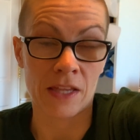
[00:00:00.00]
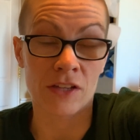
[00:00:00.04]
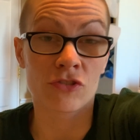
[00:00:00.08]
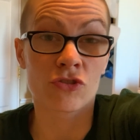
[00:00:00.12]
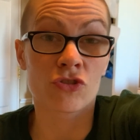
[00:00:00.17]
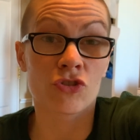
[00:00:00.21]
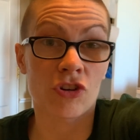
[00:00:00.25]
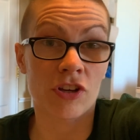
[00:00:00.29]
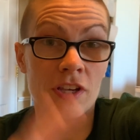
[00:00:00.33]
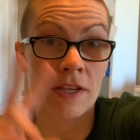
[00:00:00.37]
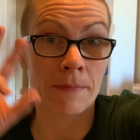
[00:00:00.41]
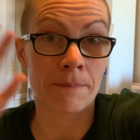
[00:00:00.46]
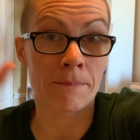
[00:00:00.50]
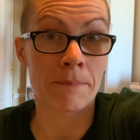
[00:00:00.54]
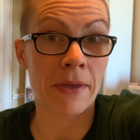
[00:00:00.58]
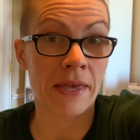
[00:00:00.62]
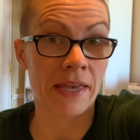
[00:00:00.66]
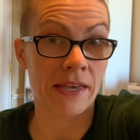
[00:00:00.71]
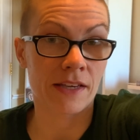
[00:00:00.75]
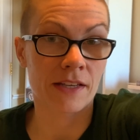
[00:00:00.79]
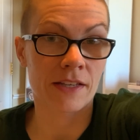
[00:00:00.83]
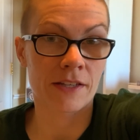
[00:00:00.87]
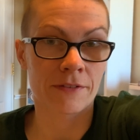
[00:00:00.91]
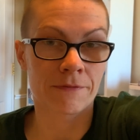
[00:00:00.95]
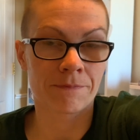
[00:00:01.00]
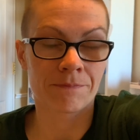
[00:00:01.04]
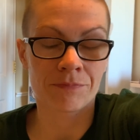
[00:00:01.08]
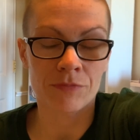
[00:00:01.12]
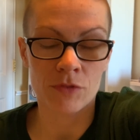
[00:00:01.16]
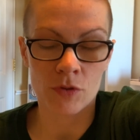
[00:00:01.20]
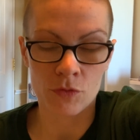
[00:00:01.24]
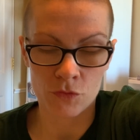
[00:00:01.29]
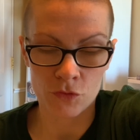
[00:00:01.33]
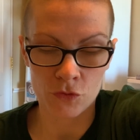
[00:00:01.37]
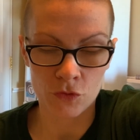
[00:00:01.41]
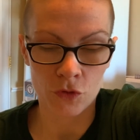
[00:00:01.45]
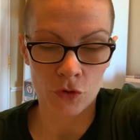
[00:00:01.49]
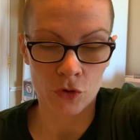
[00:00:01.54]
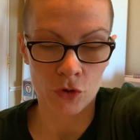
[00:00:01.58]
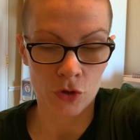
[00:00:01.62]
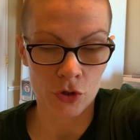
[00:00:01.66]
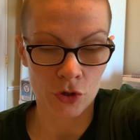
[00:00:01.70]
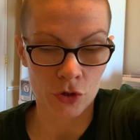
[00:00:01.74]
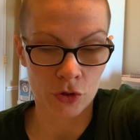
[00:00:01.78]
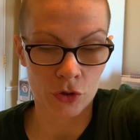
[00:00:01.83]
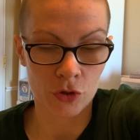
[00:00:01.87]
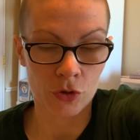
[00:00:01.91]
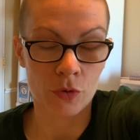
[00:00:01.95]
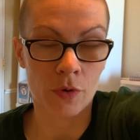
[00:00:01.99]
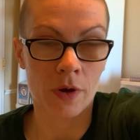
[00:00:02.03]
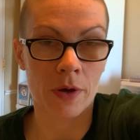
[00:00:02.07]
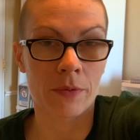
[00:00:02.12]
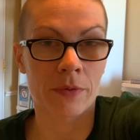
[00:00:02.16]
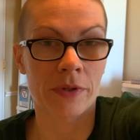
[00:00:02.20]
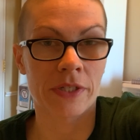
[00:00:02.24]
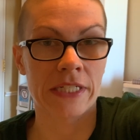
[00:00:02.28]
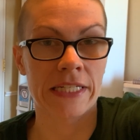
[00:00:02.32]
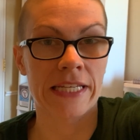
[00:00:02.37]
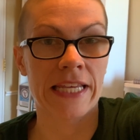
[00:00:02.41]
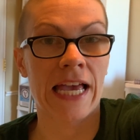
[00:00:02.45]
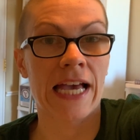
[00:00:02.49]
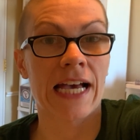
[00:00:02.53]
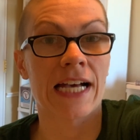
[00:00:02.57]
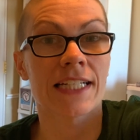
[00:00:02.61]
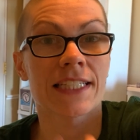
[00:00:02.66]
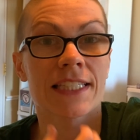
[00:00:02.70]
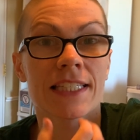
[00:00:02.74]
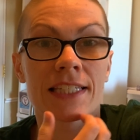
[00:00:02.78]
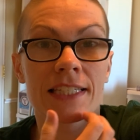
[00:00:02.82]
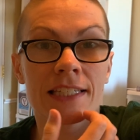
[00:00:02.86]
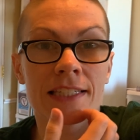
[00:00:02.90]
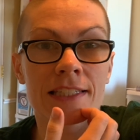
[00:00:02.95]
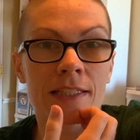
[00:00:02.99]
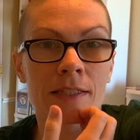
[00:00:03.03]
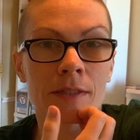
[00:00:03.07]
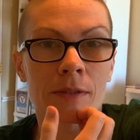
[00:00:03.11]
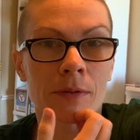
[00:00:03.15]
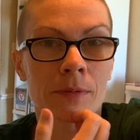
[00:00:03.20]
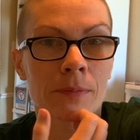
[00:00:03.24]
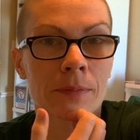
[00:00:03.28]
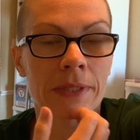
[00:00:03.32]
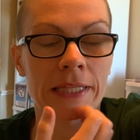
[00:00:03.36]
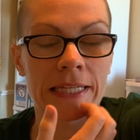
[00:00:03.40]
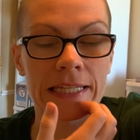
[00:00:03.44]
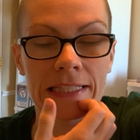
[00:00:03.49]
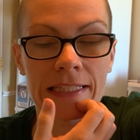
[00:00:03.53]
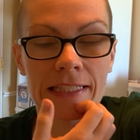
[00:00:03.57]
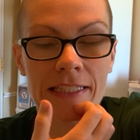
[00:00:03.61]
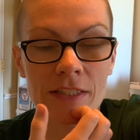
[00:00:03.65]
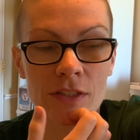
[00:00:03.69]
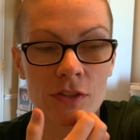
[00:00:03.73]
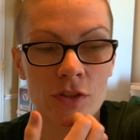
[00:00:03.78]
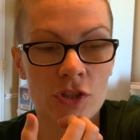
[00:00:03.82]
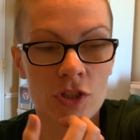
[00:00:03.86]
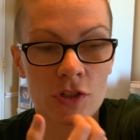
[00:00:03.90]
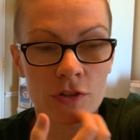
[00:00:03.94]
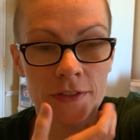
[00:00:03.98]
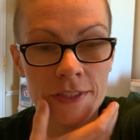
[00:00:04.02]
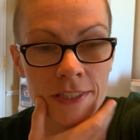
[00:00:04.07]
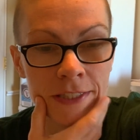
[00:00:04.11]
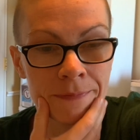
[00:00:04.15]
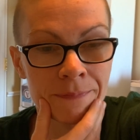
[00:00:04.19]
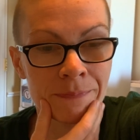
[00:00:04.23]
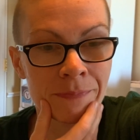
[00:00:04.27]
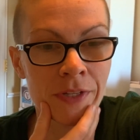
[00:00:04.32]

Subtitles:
dream pick for who I would cast to play Leisel Jones.